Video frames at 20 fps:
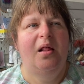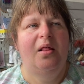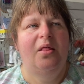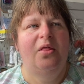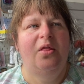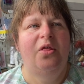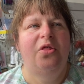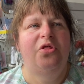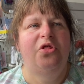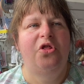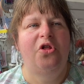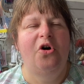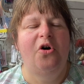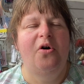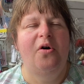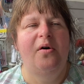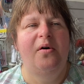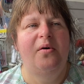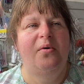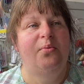the
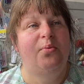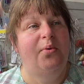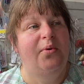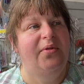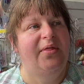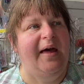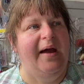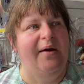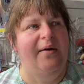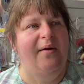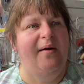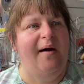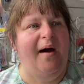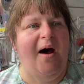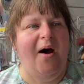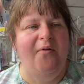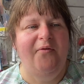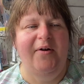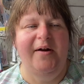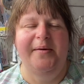thought, without
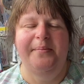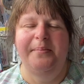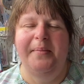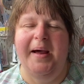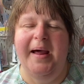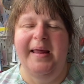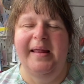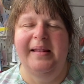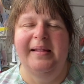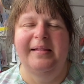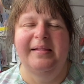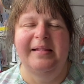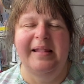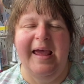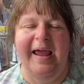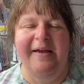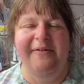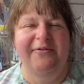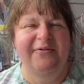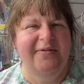having my
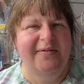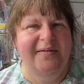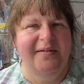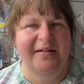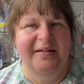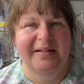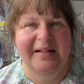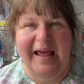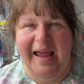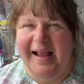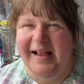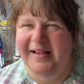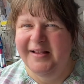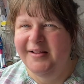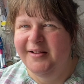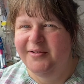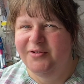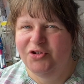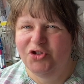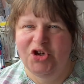left
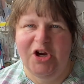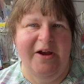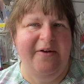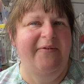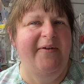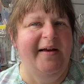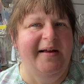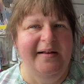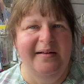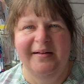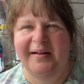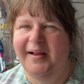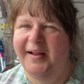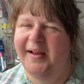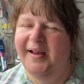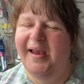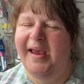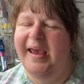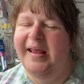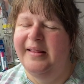legs chafing
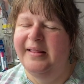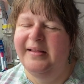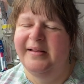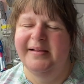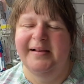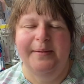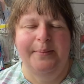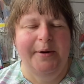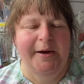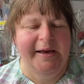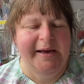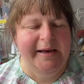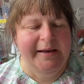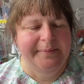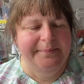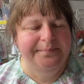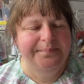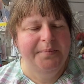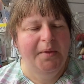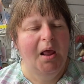in the summer heat.
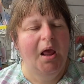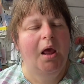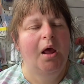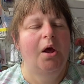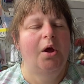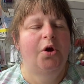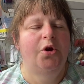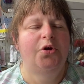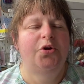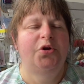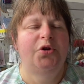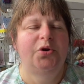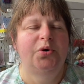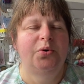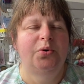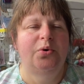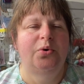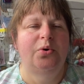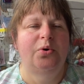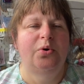
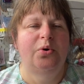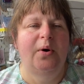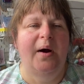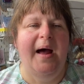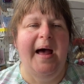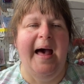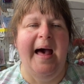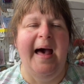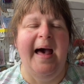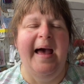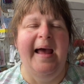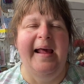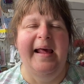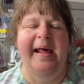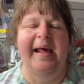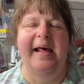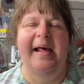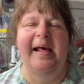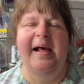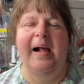So
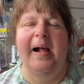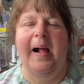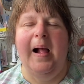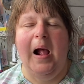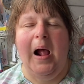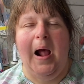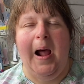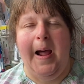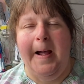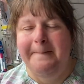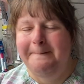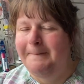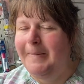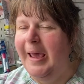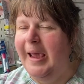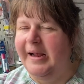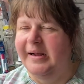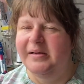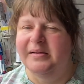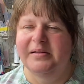I
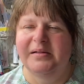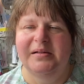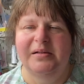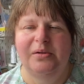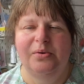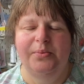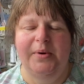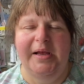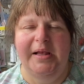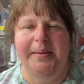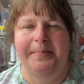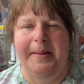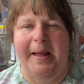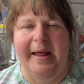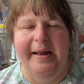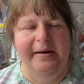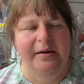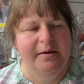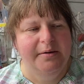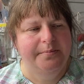unpicked the
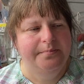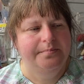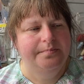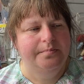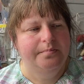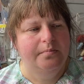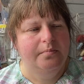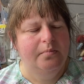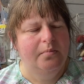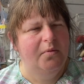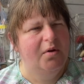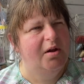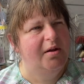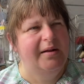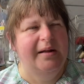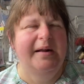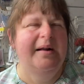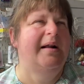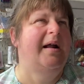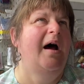waistband.
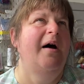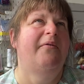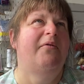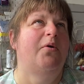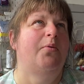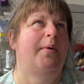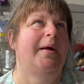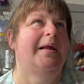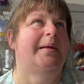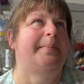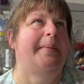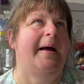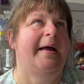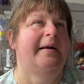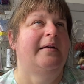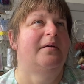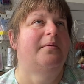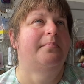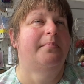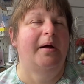Didn't have a
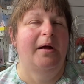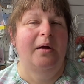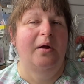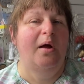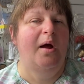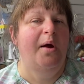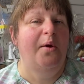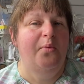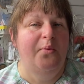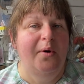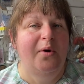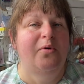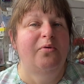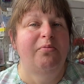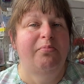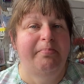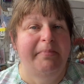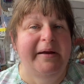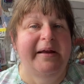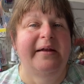waistband, but it will
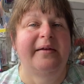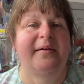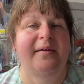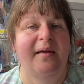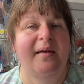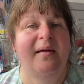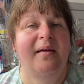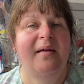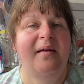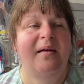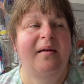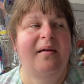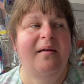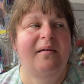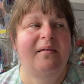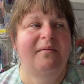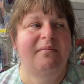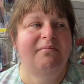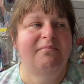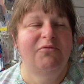be
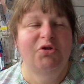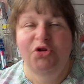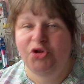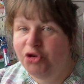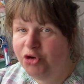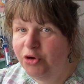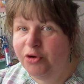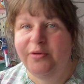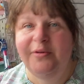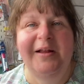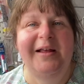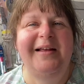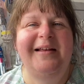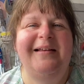soon